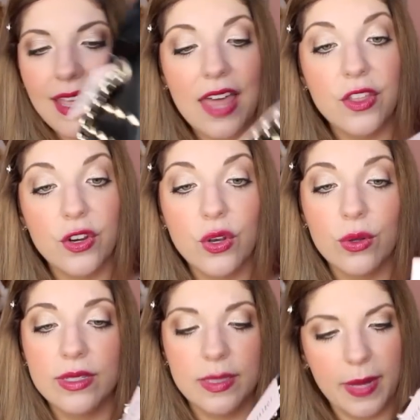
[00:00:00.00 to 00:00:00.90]
and they're
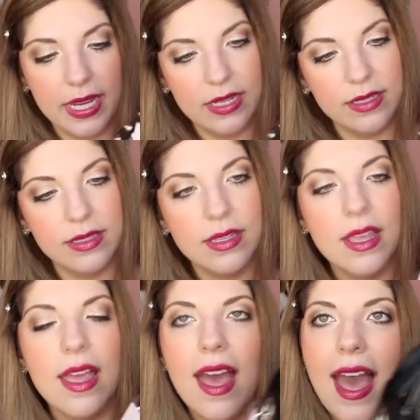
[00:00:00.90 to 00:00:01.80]
gold spikes.
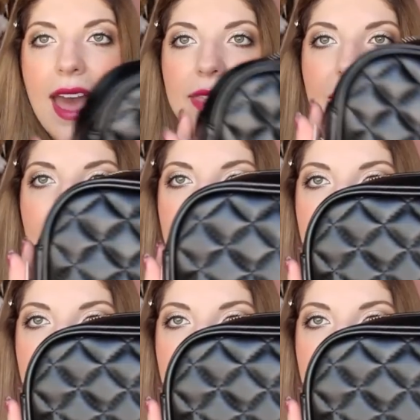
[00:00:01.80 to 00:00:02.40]
And then